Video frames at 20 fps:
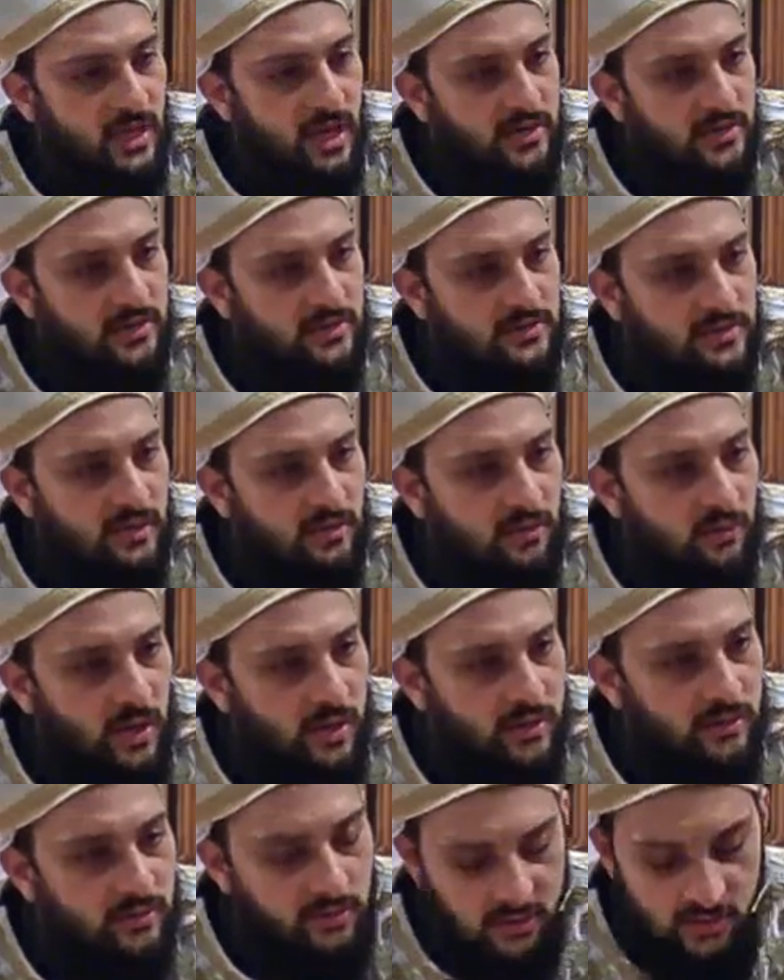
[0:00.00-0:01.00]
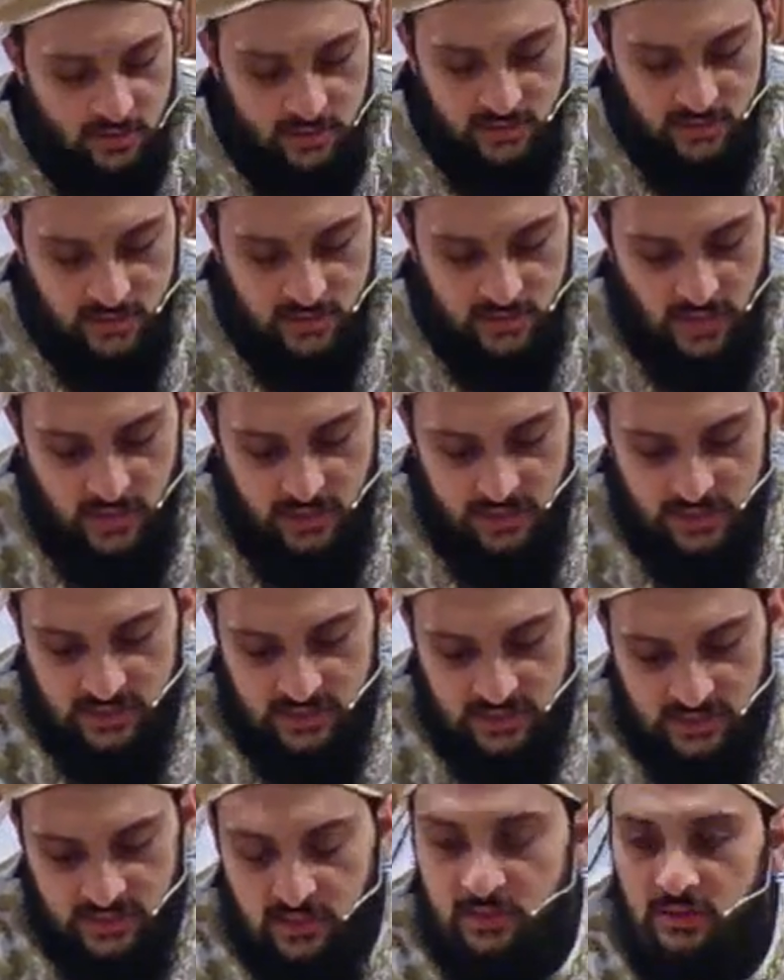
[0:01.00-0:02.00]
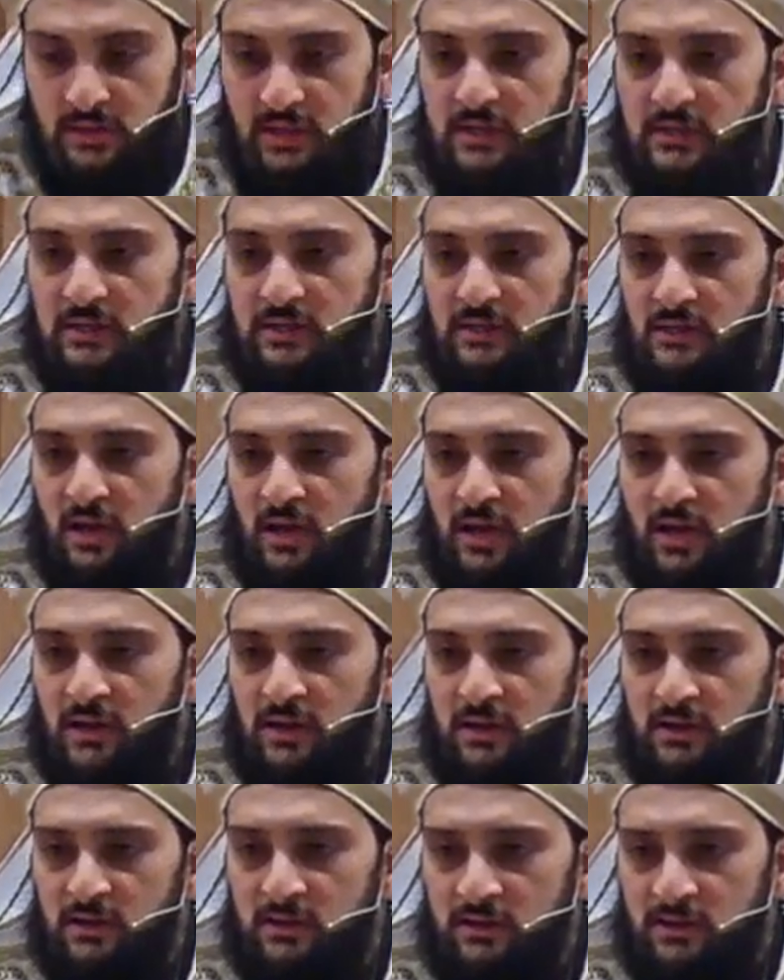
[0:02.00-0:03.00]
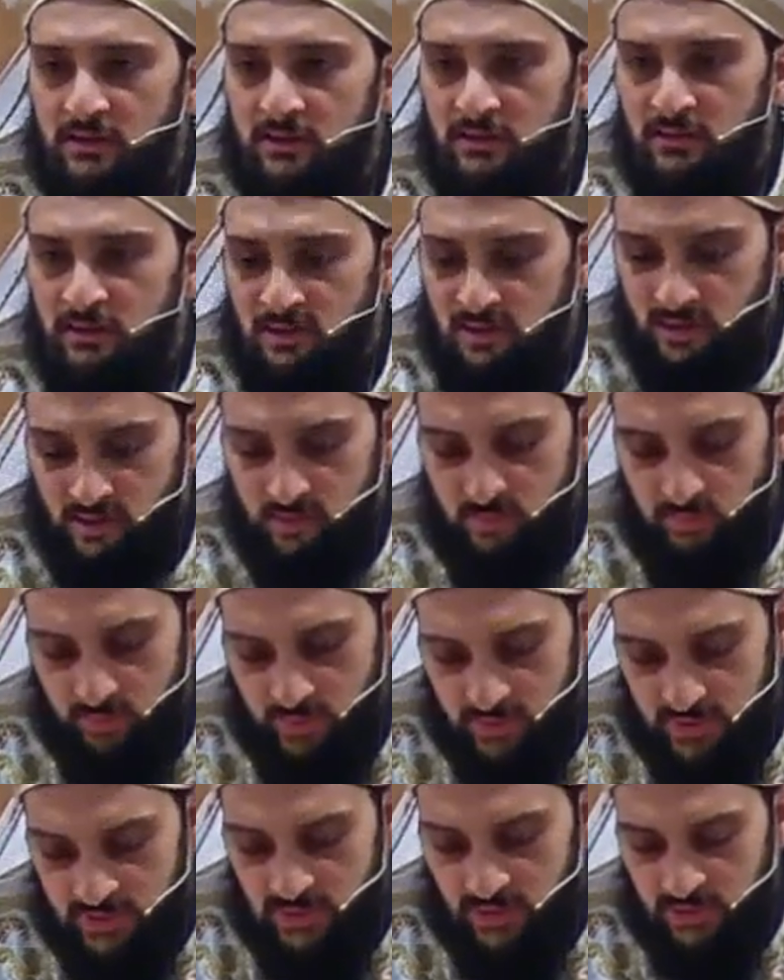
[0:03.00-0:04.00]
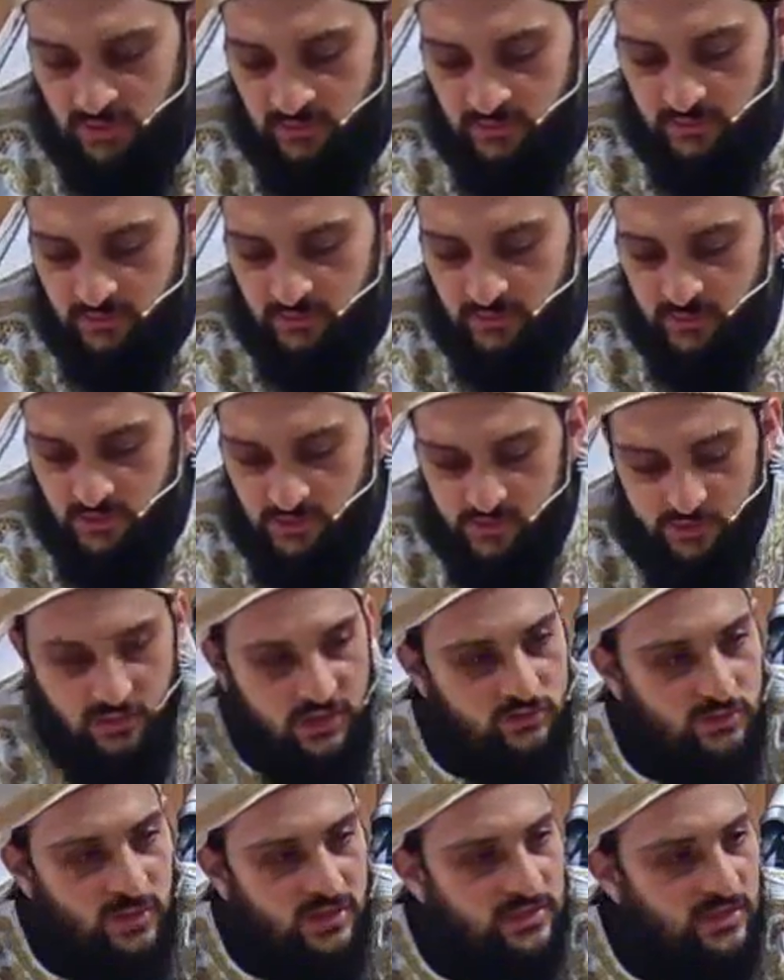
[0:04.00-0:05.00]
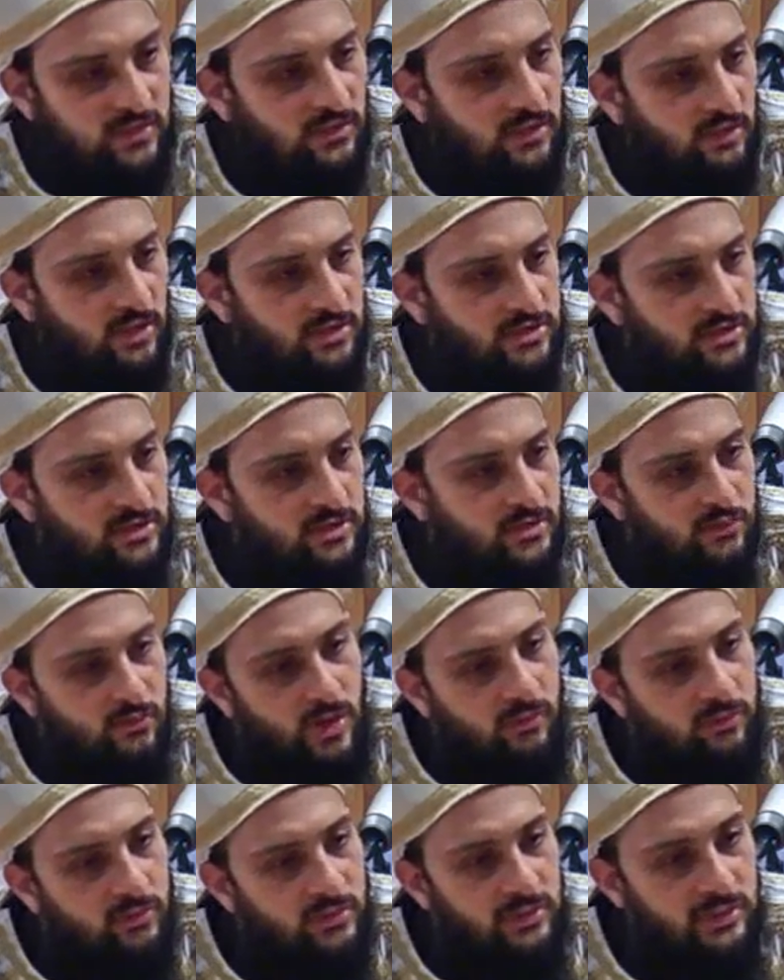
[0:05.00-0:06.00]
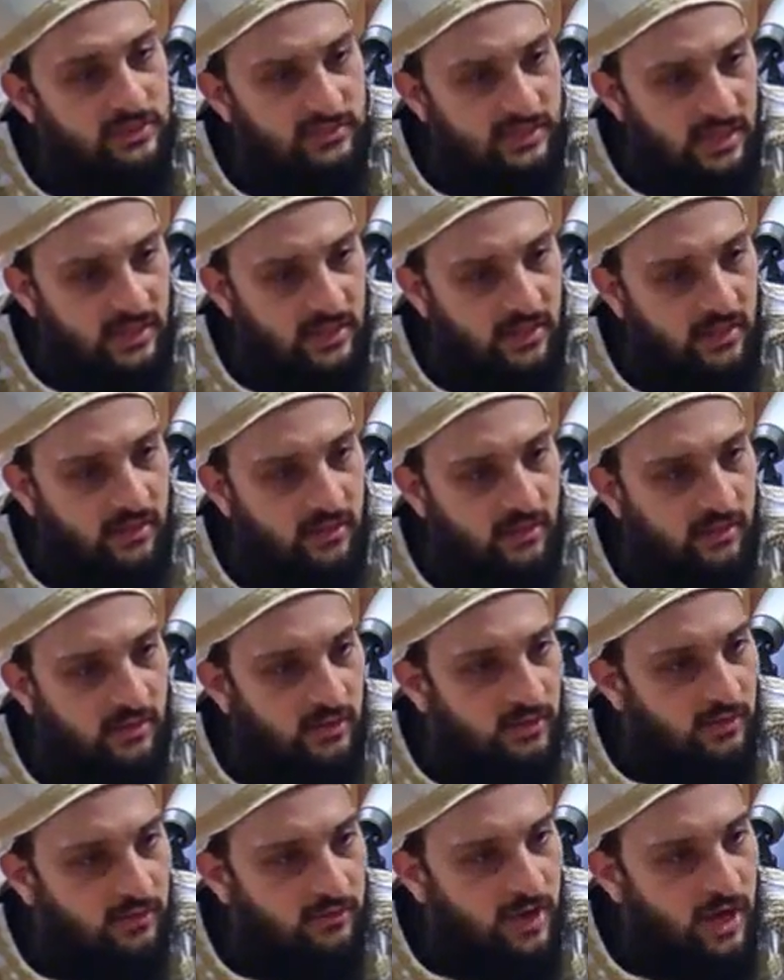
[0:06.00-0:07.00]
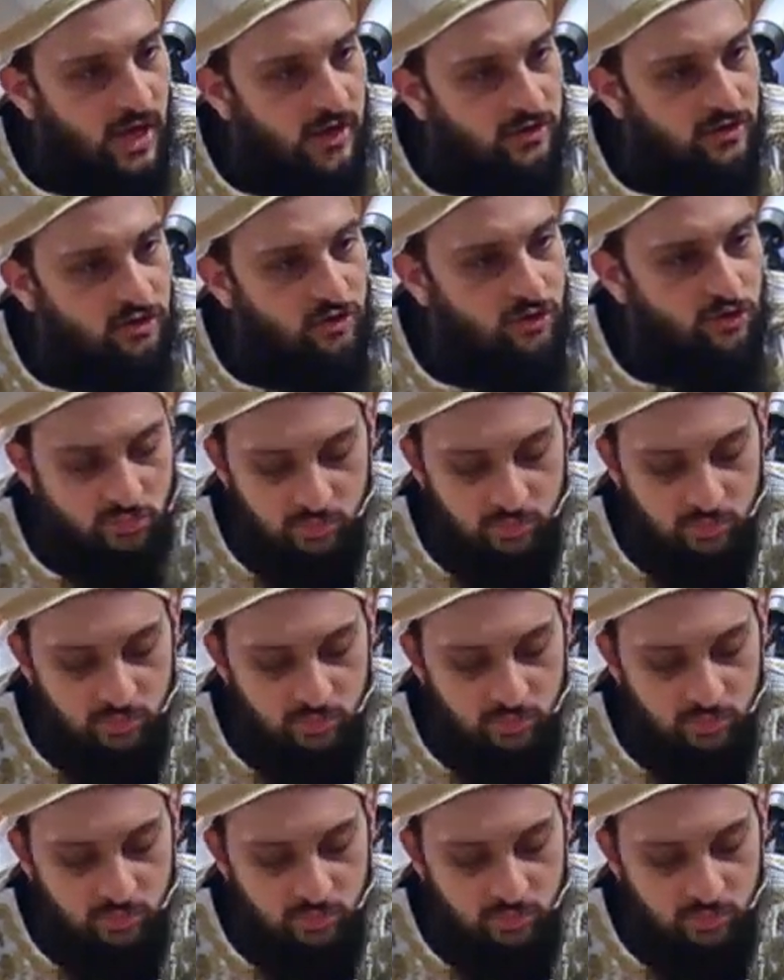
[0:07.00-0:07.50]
signs and wonders, and still they did not believe. So that's why I said the question is, what will it take for us